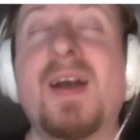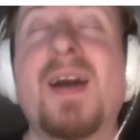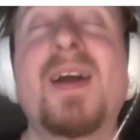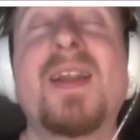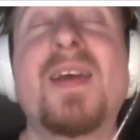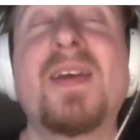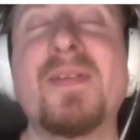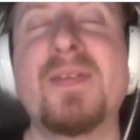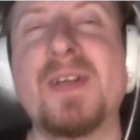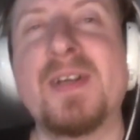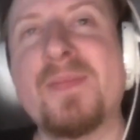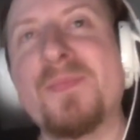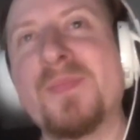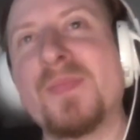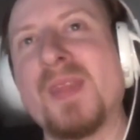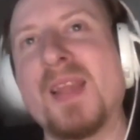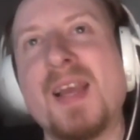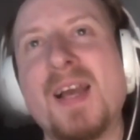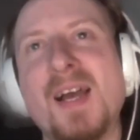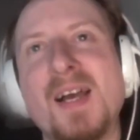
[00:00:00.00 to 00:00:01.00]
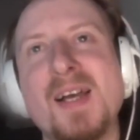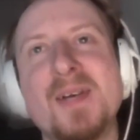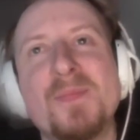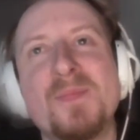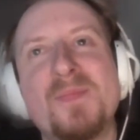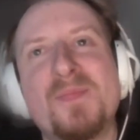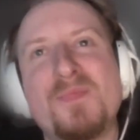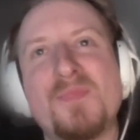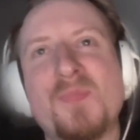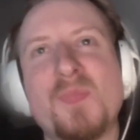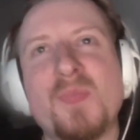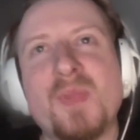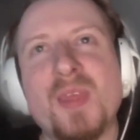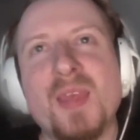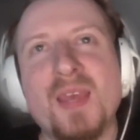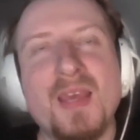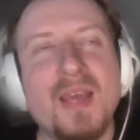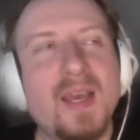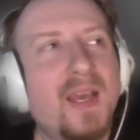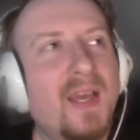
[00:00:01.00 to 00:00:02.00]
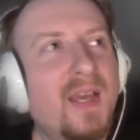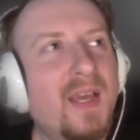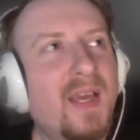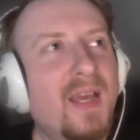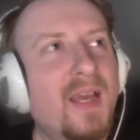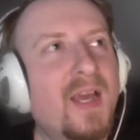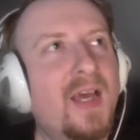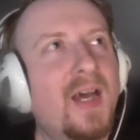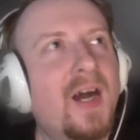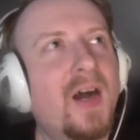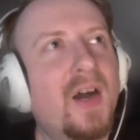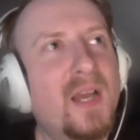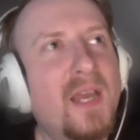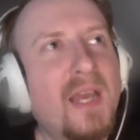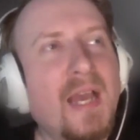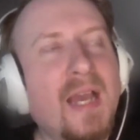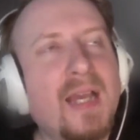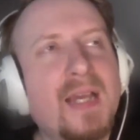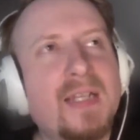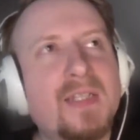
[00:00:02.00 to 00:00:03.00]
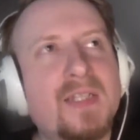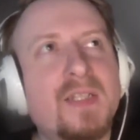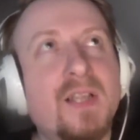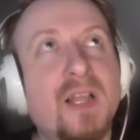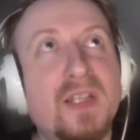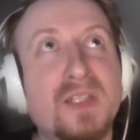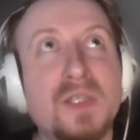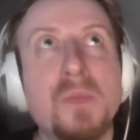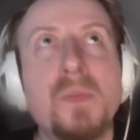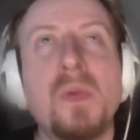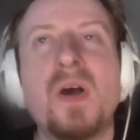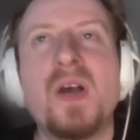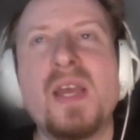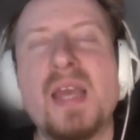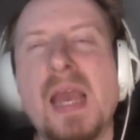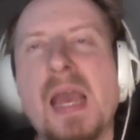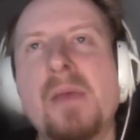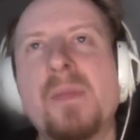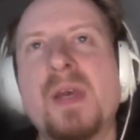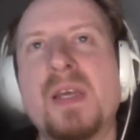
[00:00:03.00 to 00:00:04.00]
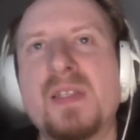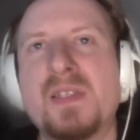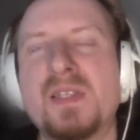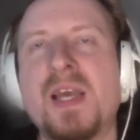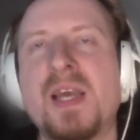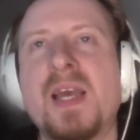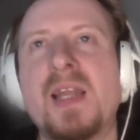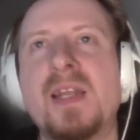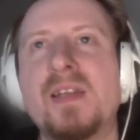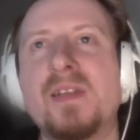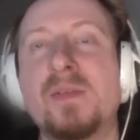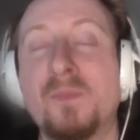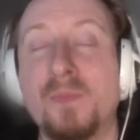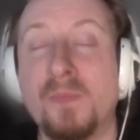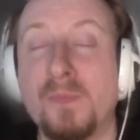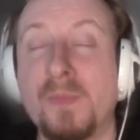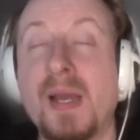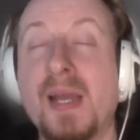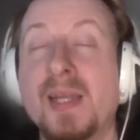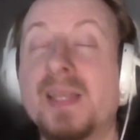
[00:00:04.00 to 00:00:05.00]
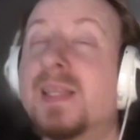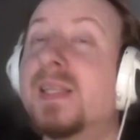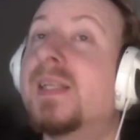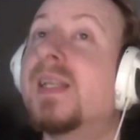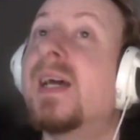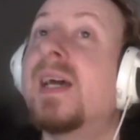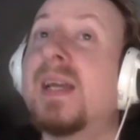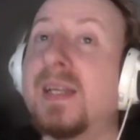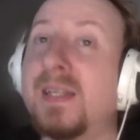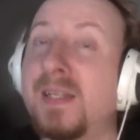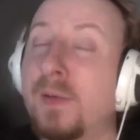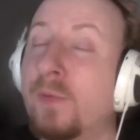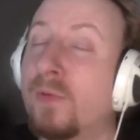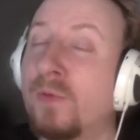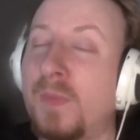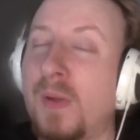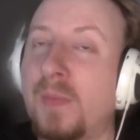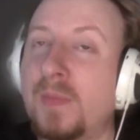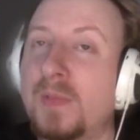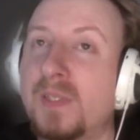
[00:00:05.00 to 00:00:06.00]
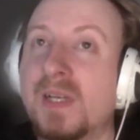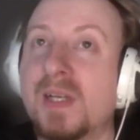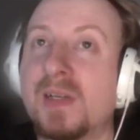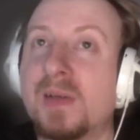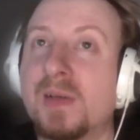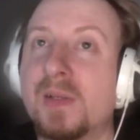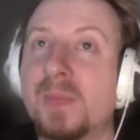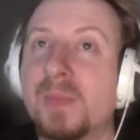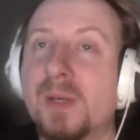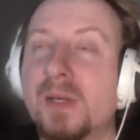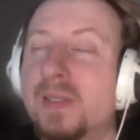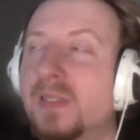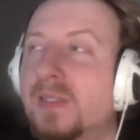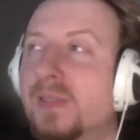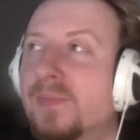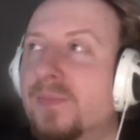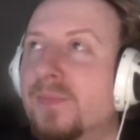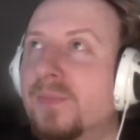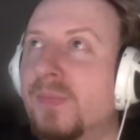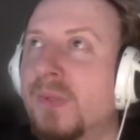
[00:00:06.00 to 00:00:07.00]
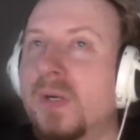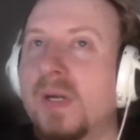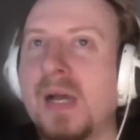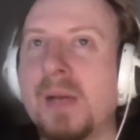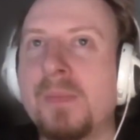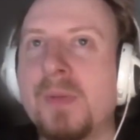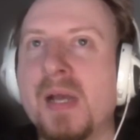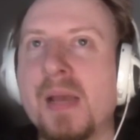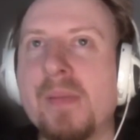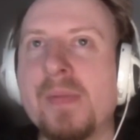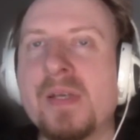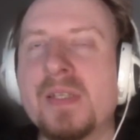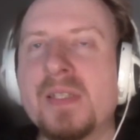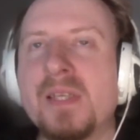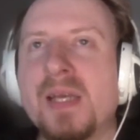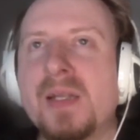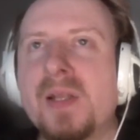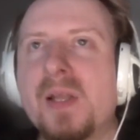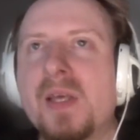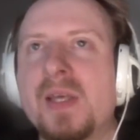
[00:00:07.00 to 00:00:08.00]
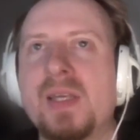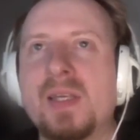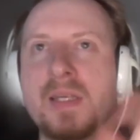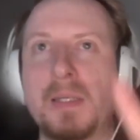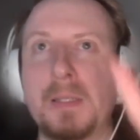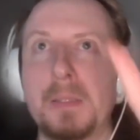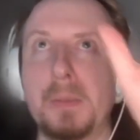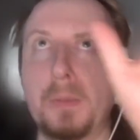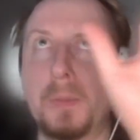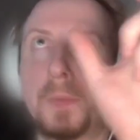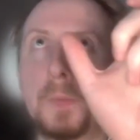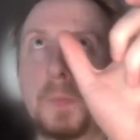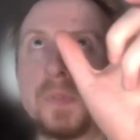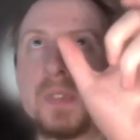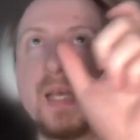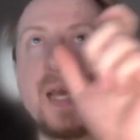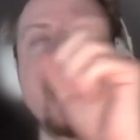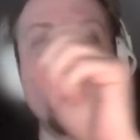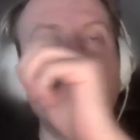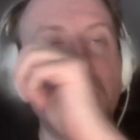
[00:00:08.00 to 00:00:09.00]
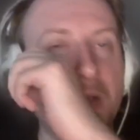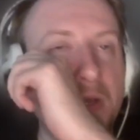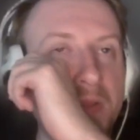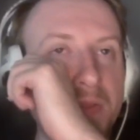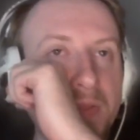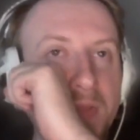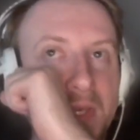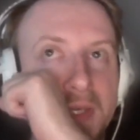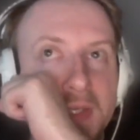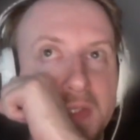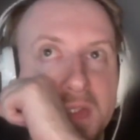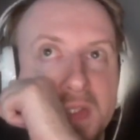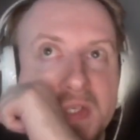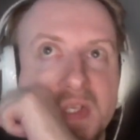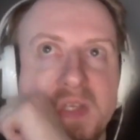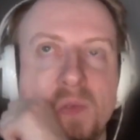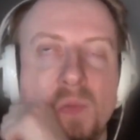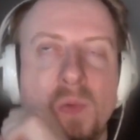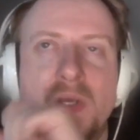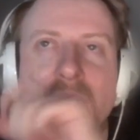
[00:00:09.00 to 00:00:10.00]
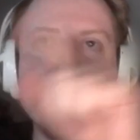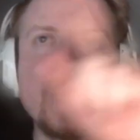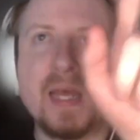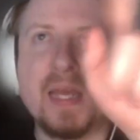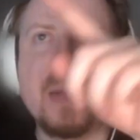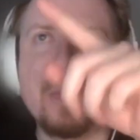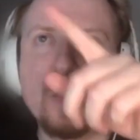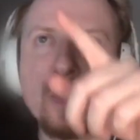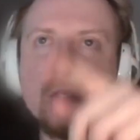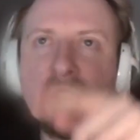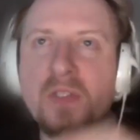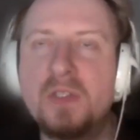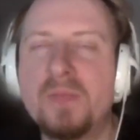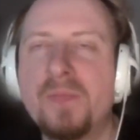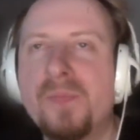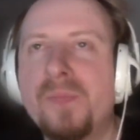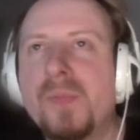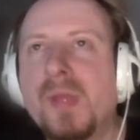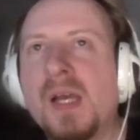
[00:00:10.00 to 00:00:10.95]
I know, right? I had my MSN back in the day. No one remembers that, I bet you. But my MSN tagline thing underneath where your name was